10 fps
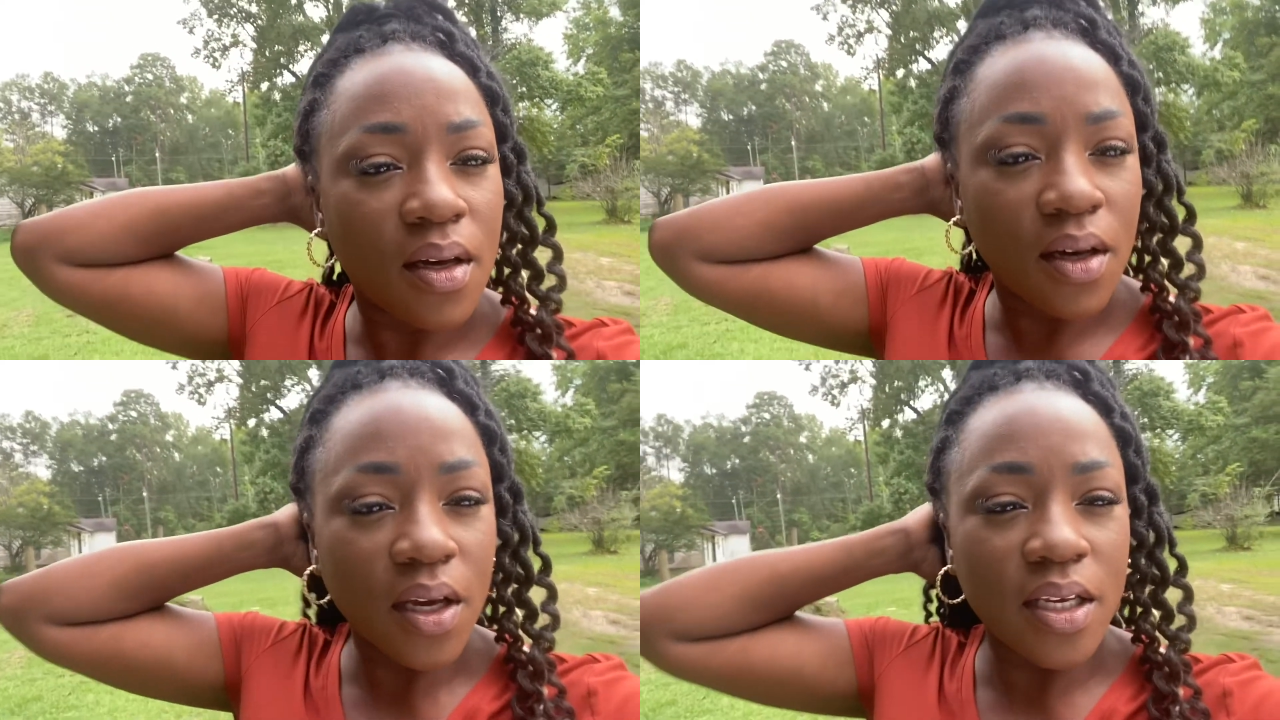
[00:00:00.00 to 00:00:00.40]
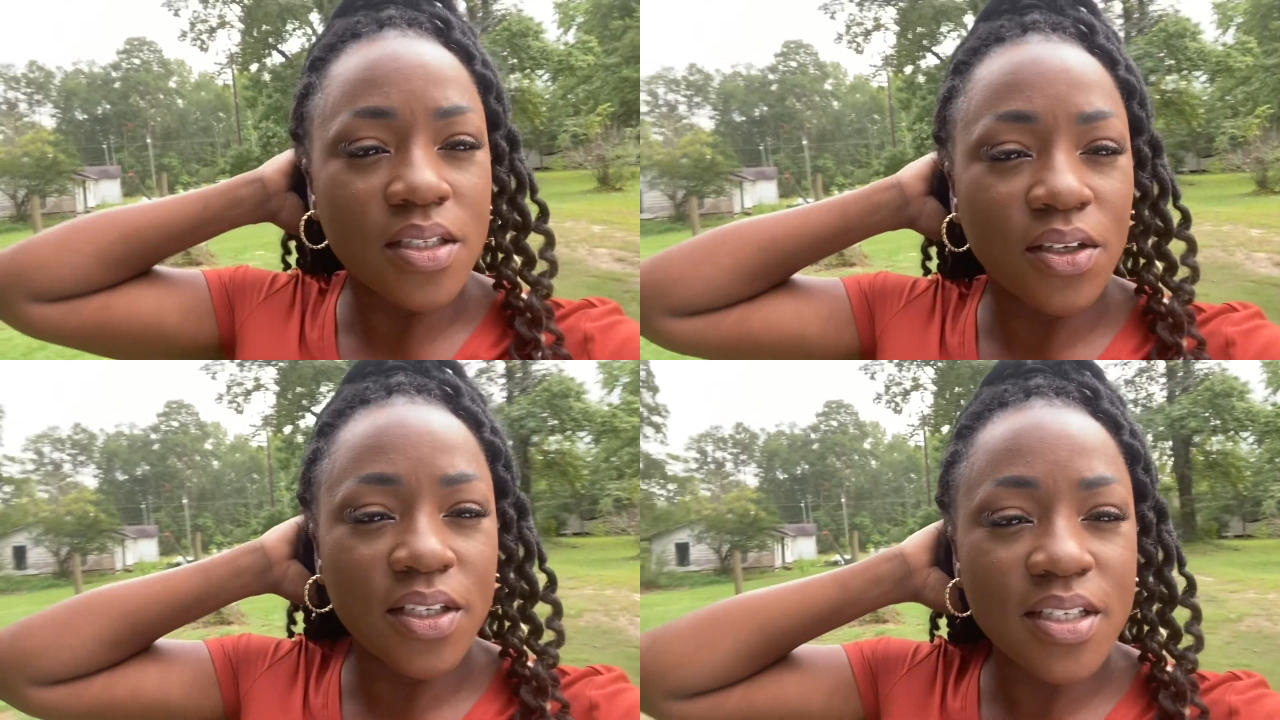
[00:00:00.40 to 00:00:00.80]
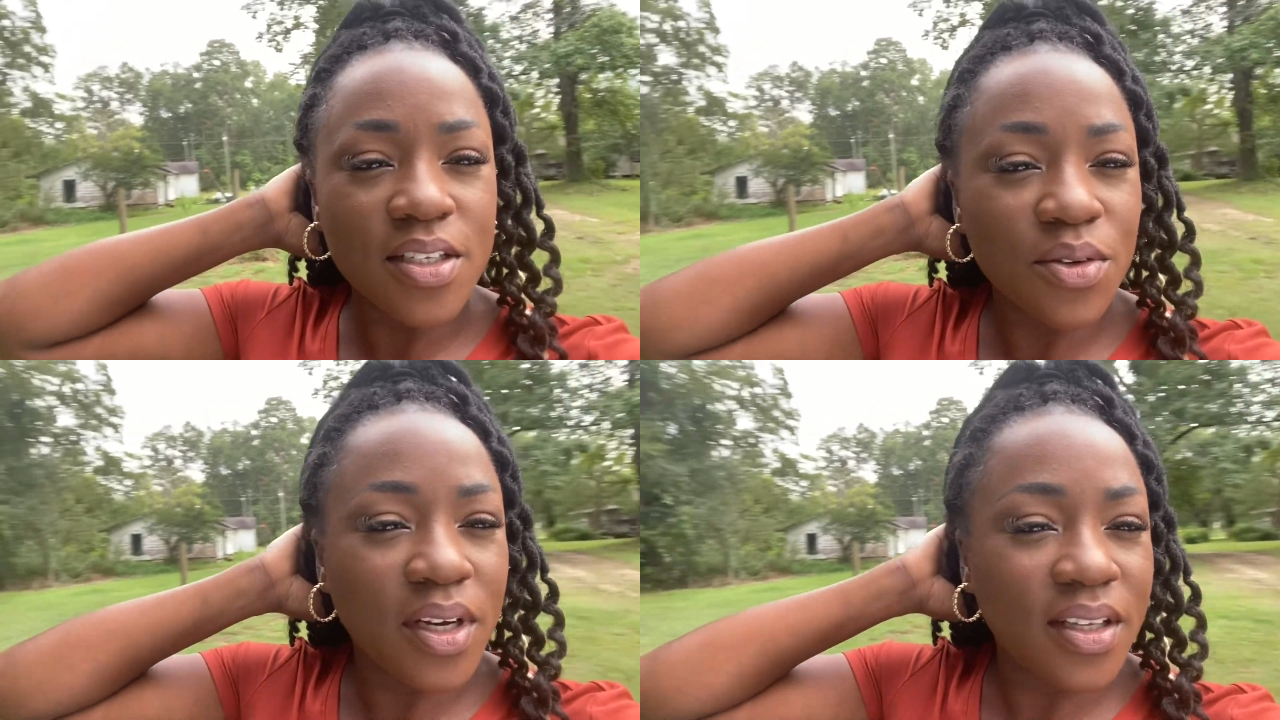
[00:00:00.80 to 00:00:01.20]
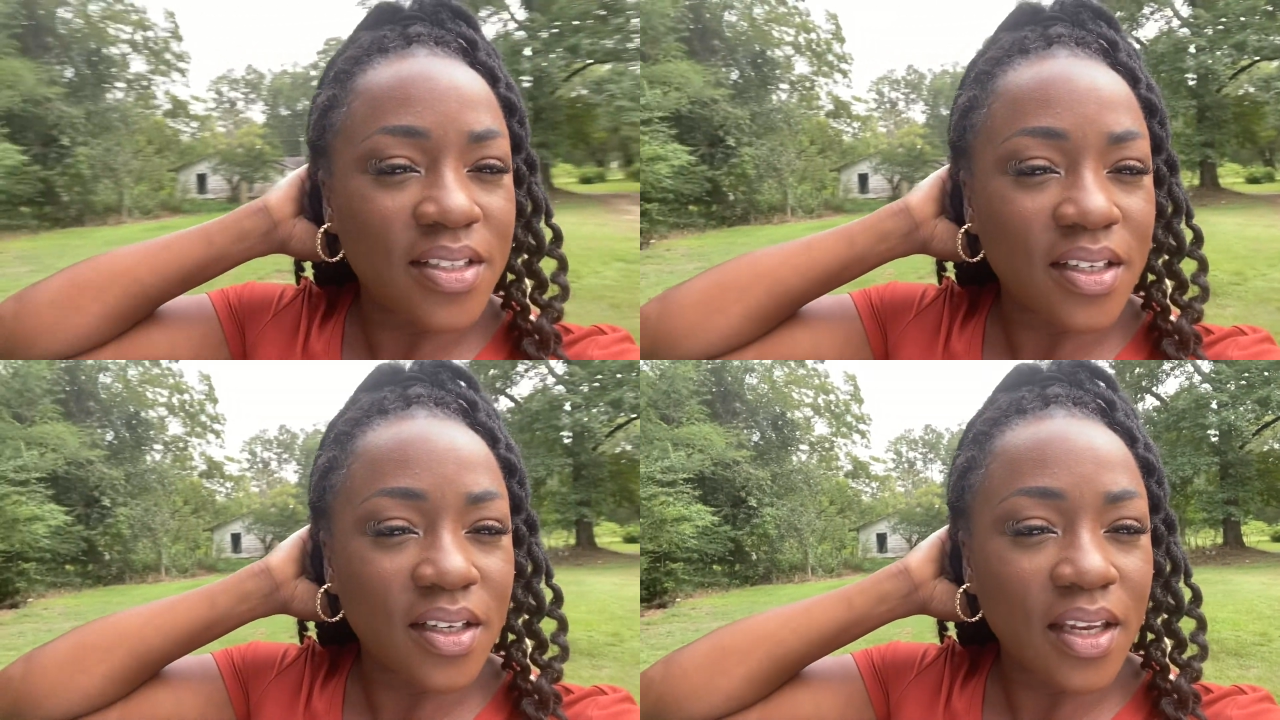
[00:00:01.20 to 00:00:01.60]
okay, so this is what it's
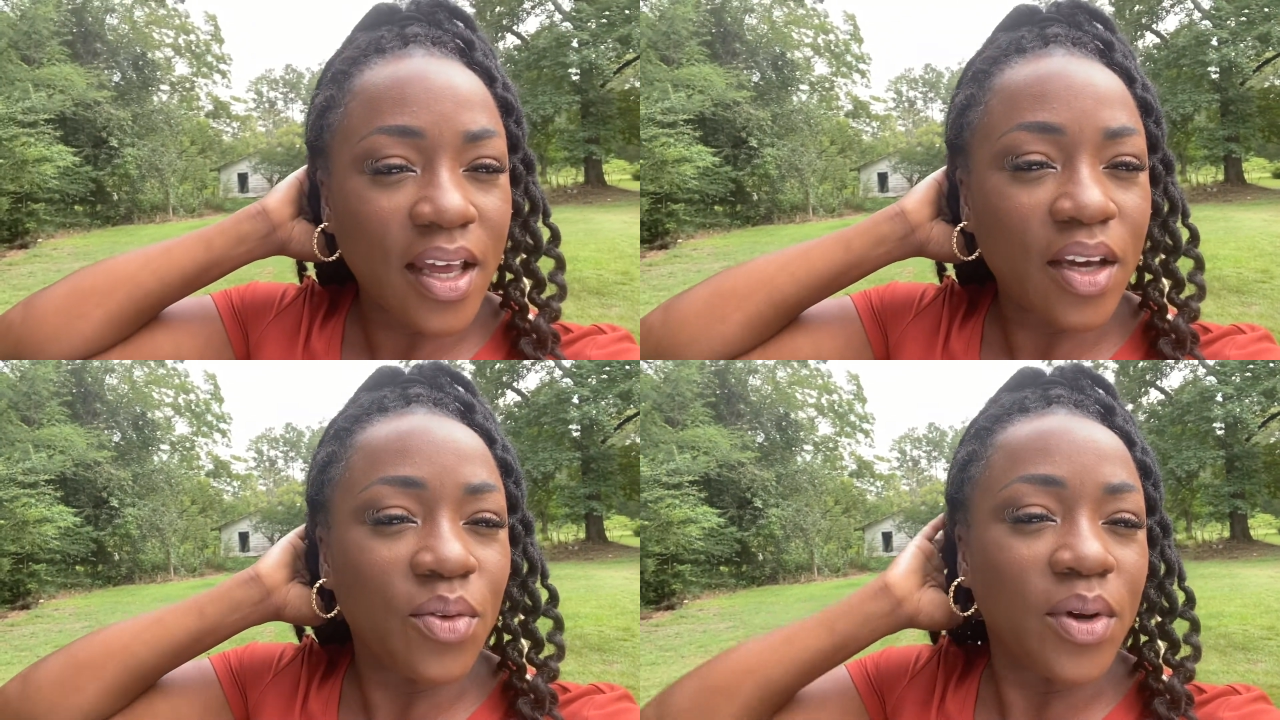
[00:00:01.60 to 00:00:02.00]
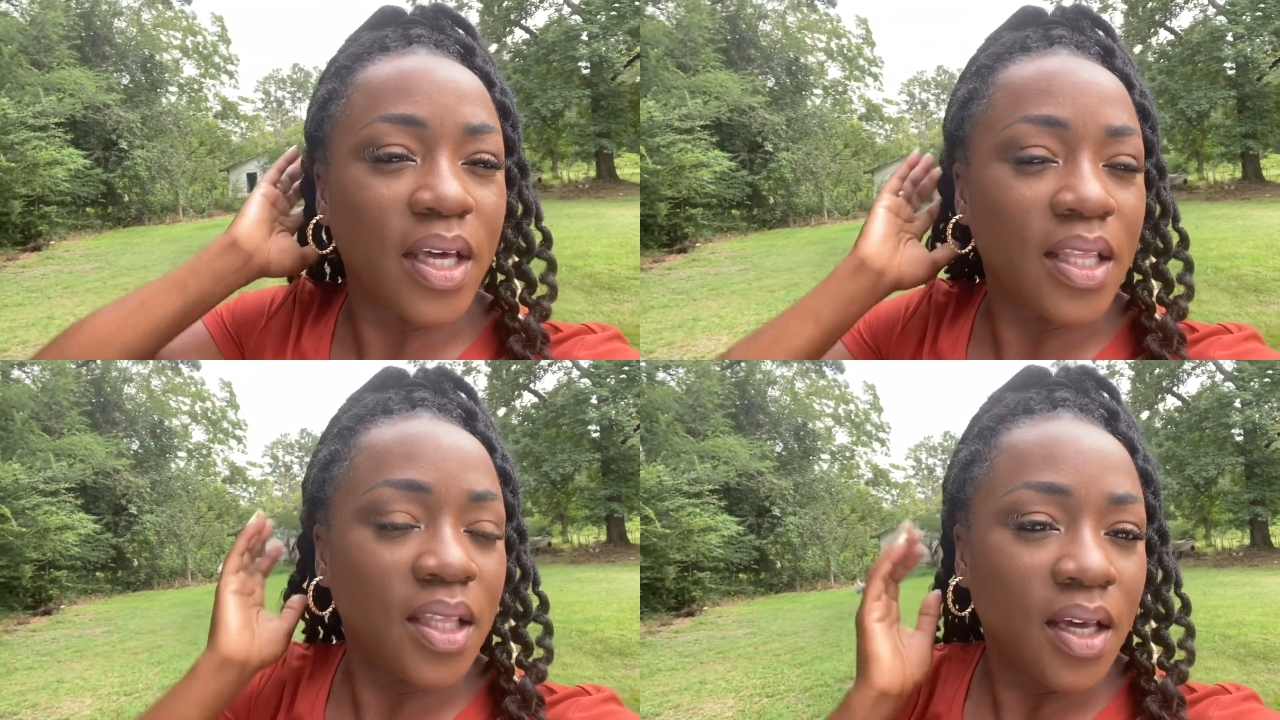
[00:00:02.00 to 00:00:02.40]
looking like with